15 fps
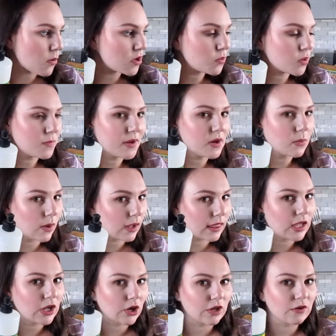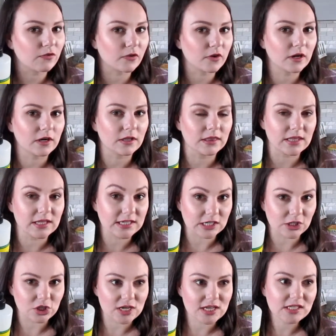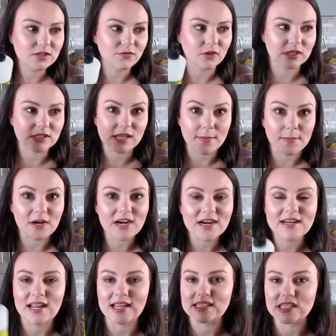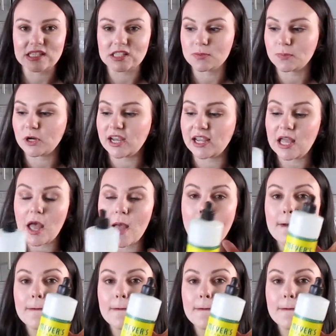one would be really good for the dishes for summer, nice and spring.